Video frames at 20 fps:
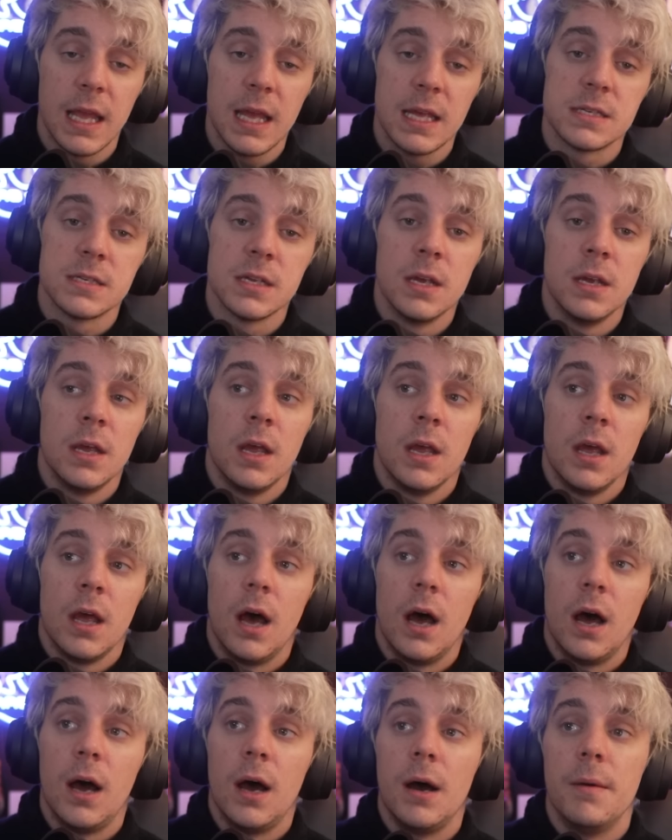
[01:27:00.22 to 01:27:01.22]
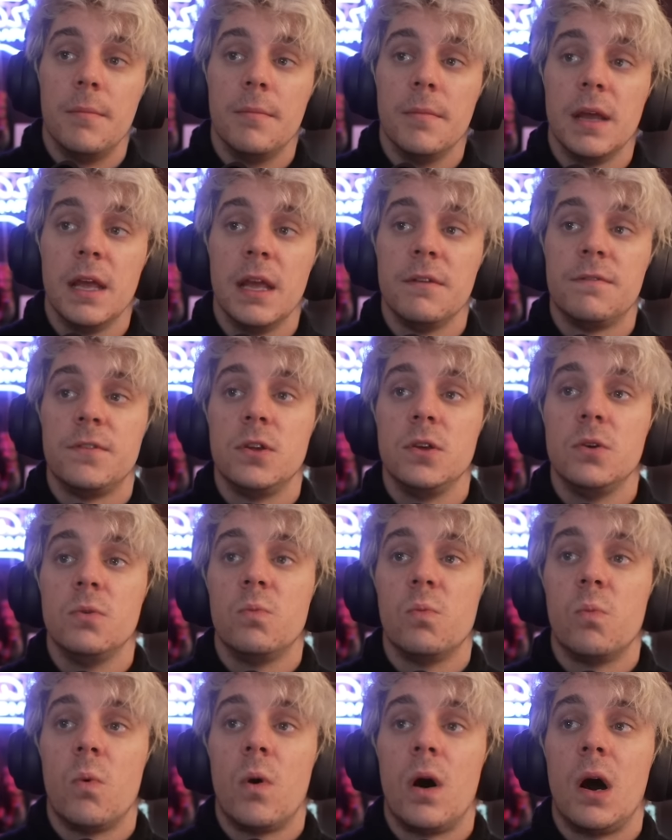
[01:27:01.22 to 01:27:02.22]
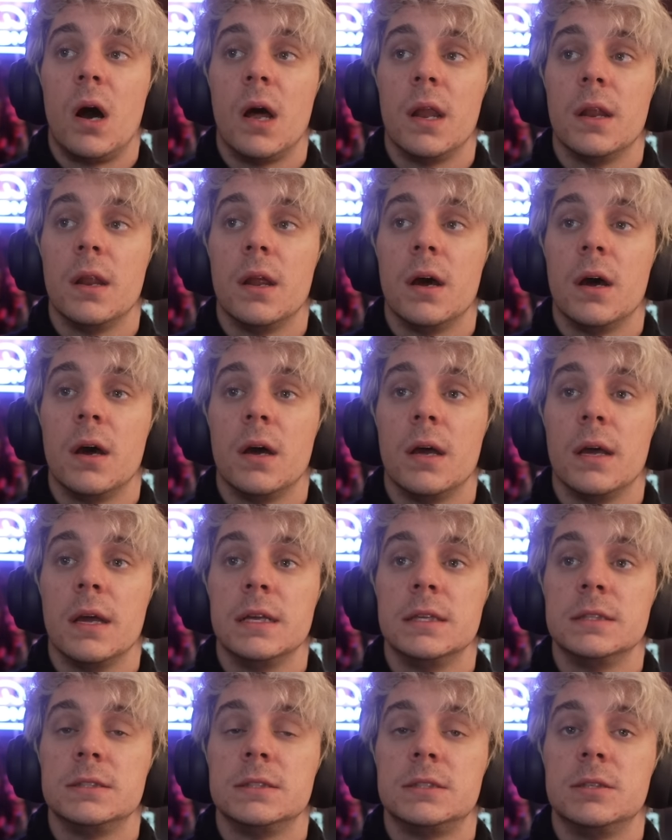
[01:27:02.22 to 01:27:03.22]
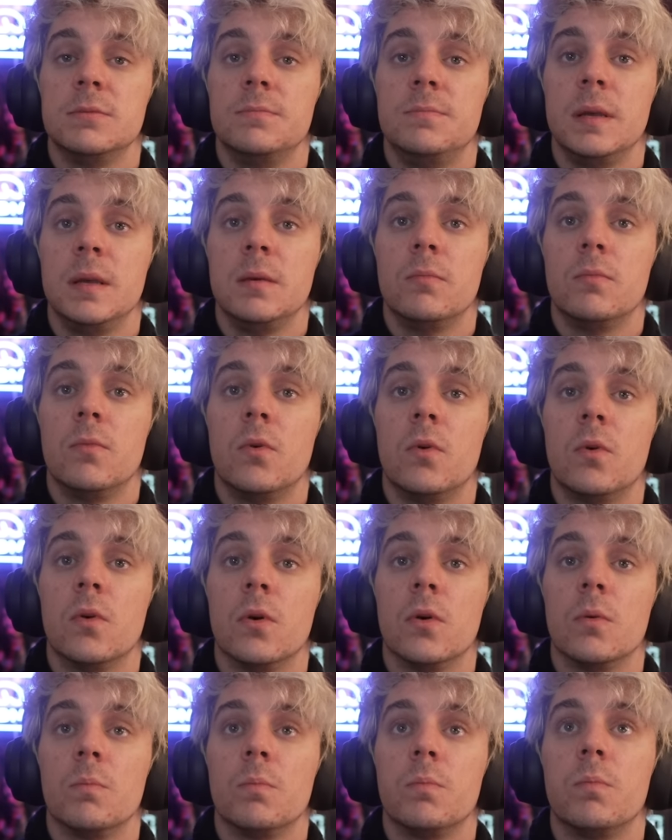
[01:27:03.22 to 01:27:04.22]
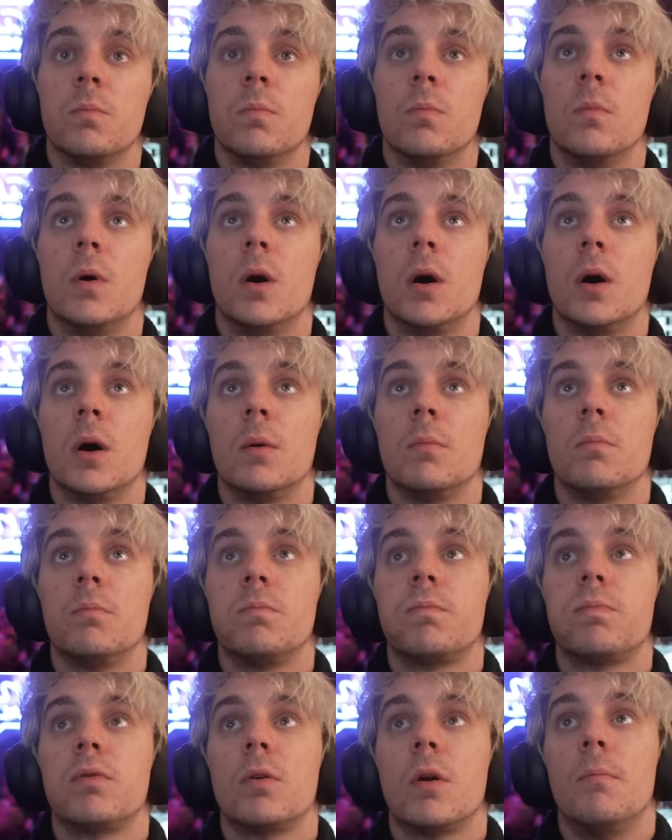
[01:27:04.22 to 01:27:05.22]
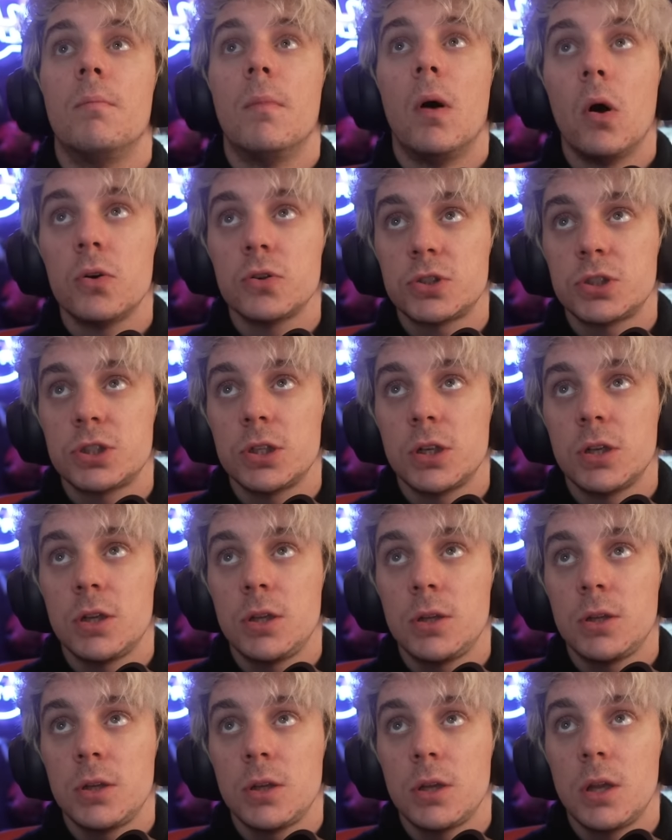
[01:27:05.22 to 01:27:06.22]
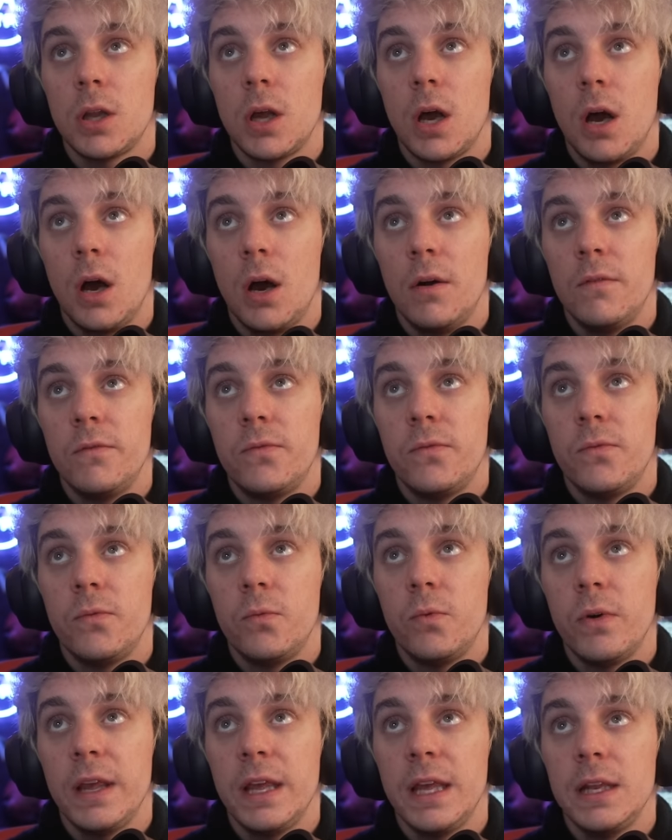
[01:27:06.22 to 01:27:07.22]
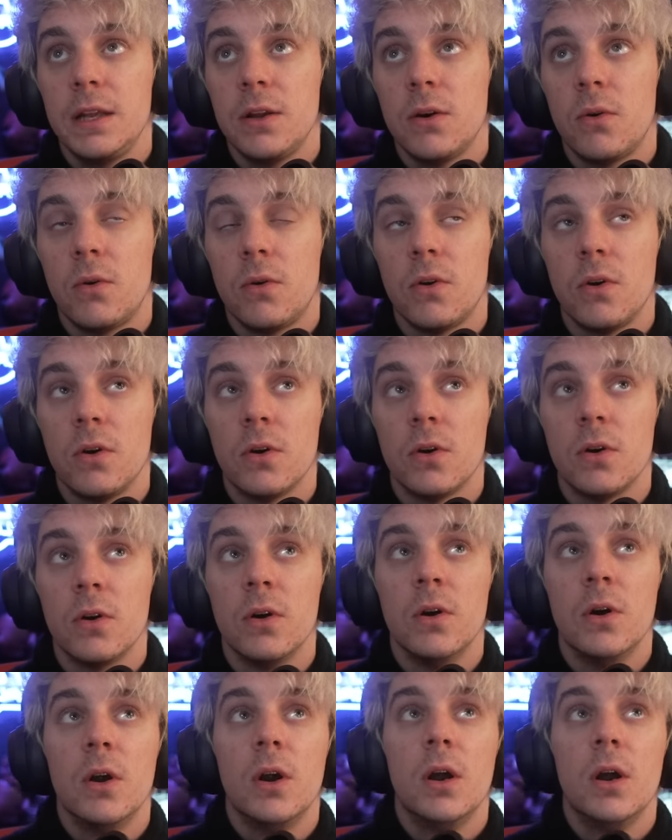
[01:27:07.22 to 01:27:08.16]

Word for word: guess, if you want it to be more promotional of weed or